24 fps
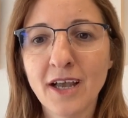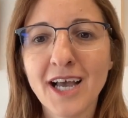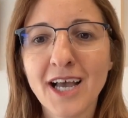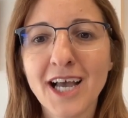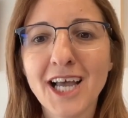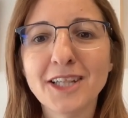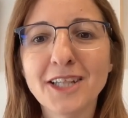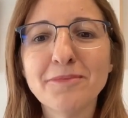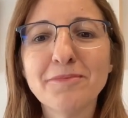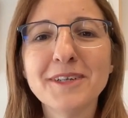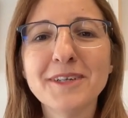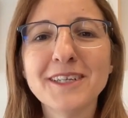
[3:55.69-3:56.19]

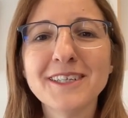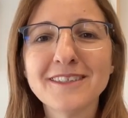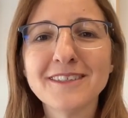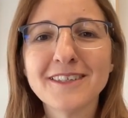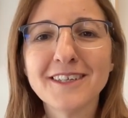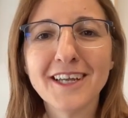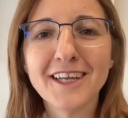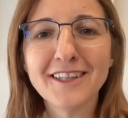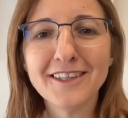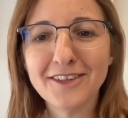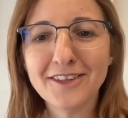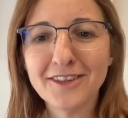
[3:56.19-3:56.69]
And please
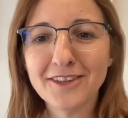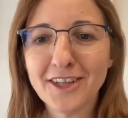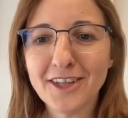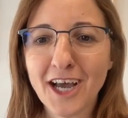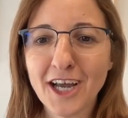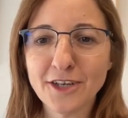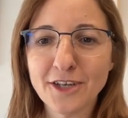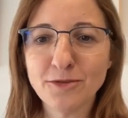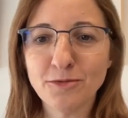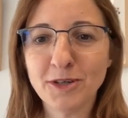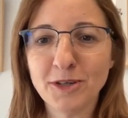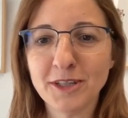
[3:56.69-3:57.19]
get in
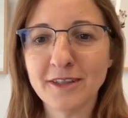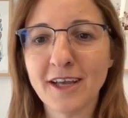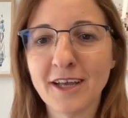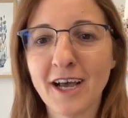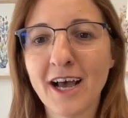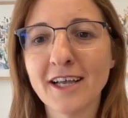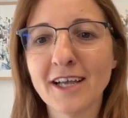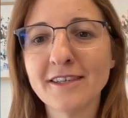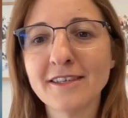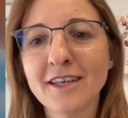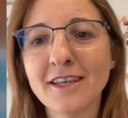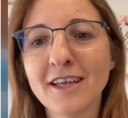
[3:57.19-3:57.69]
touch with
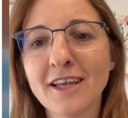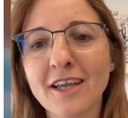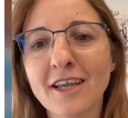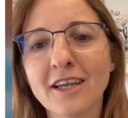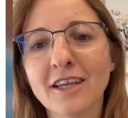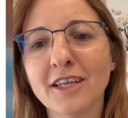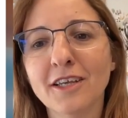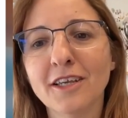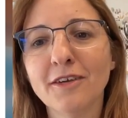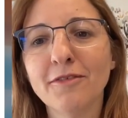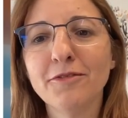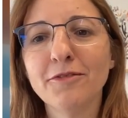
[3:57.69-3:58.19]
us
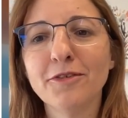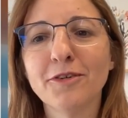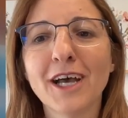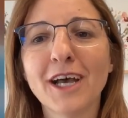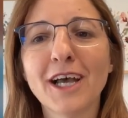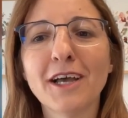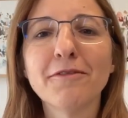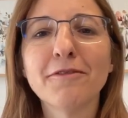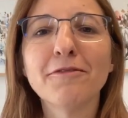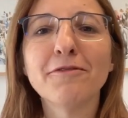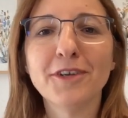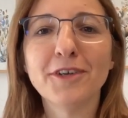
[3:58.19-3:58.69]
if you
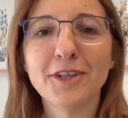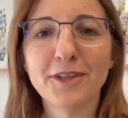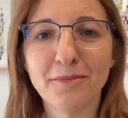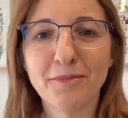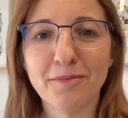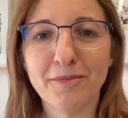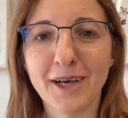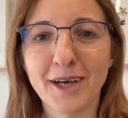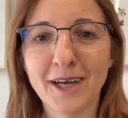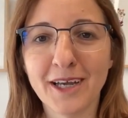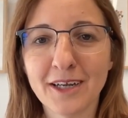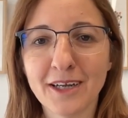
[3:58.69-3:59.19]
have
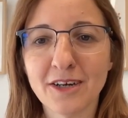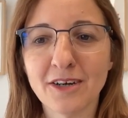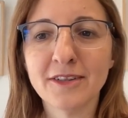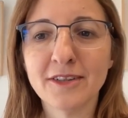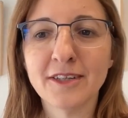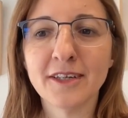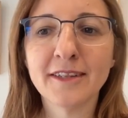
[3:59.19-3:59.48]
feedback on the